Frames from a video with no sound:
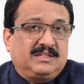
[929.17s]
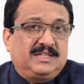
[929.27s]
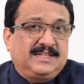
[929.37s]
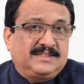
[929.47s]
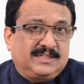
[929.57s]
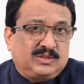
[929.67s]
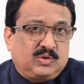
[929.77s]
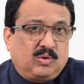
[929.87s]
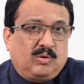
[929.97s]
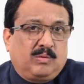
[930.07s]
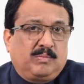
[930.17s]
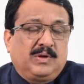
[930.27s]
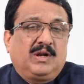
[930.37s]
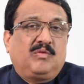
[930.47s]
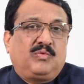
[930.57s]
there is a scope
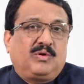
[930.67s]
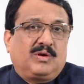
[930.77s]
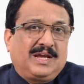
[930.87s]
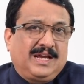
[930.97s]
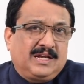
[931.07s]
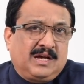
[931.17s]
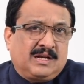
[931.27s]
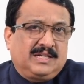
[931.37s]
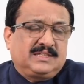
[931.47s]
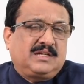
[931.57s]
for NRIs